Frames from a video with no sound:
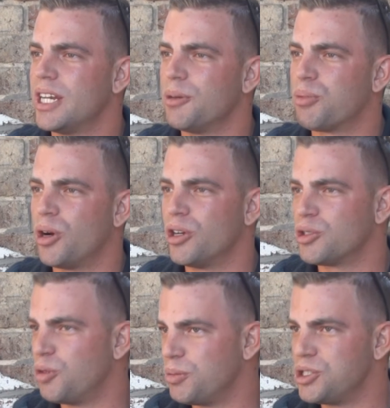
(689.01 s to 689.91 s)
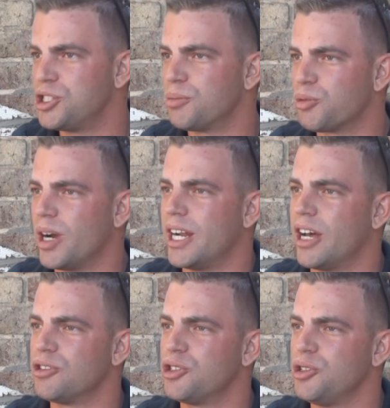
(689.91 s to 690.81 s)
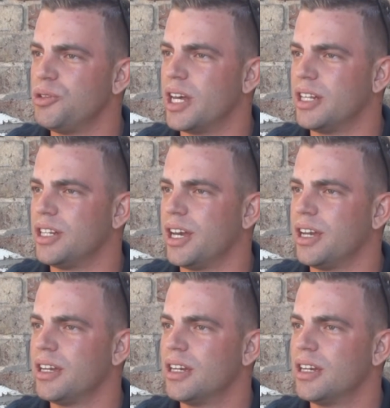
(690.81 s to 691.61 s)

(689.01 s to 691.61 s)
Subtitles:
and a product will be shipped right out to you that day.